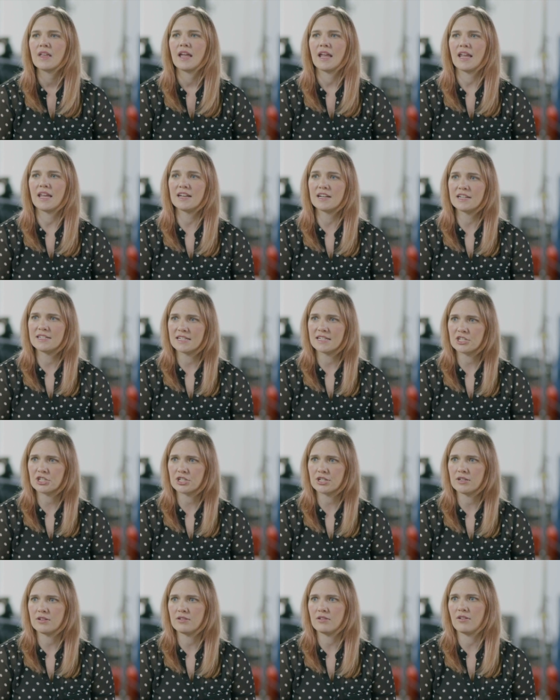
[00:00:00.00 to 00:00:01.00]
In
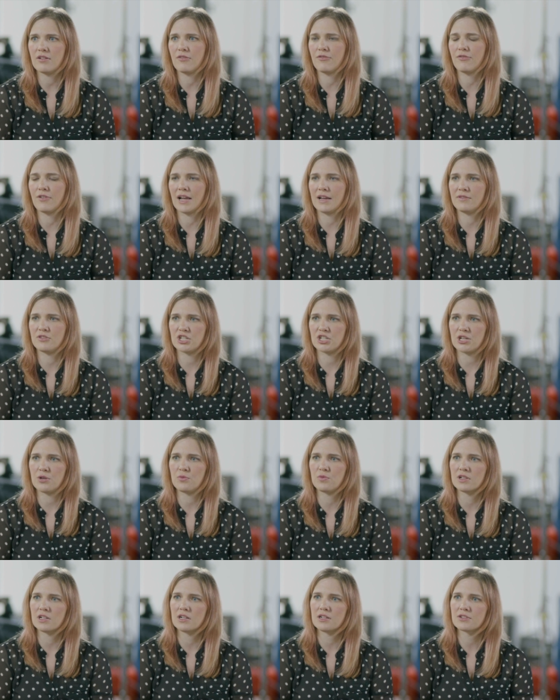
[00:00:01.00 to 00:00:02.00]
addition, five G
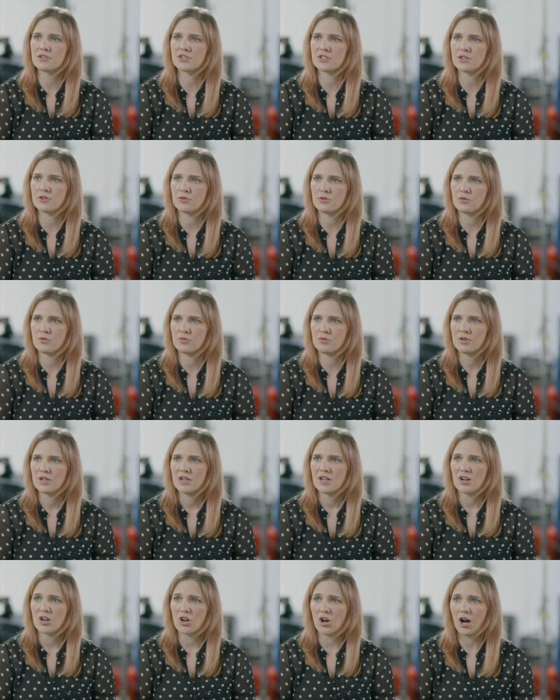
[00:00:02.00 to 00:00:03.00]
will also
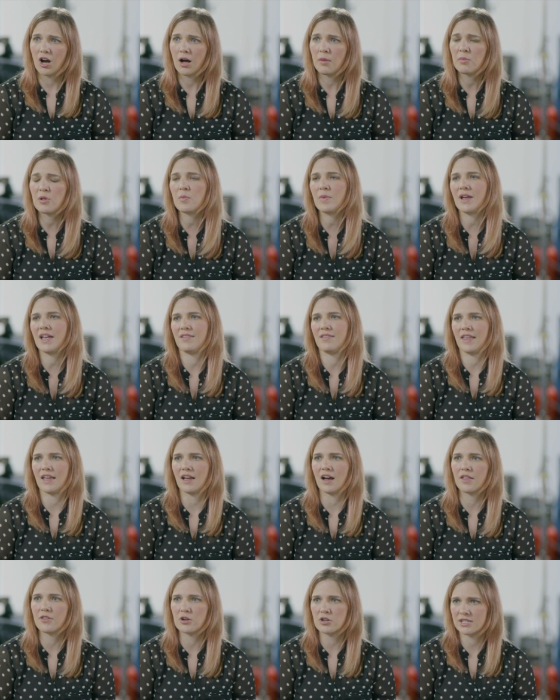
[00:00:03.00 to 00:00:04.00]
complement the
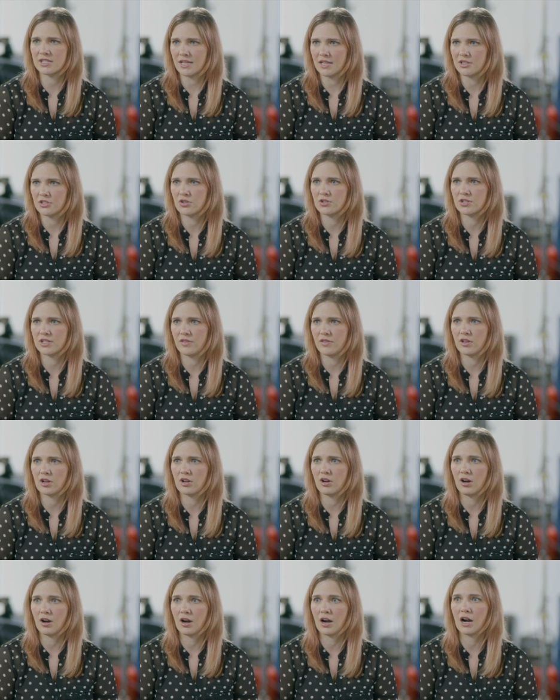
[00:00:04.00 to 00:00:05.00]
other sensors in the
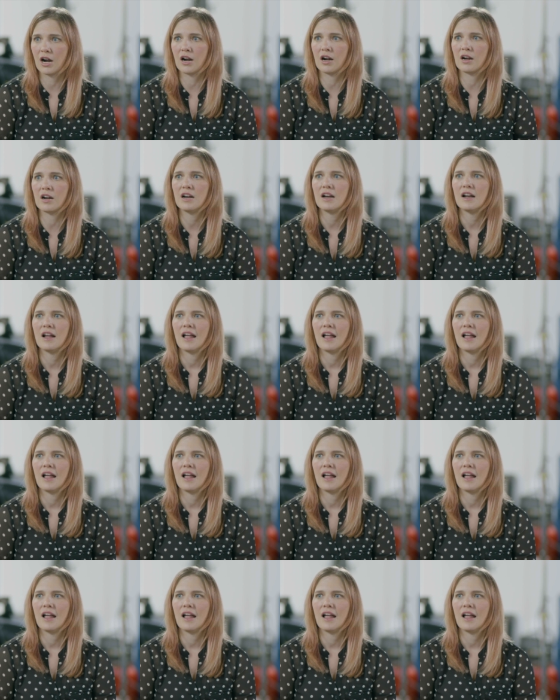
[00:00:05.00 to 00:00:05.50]
car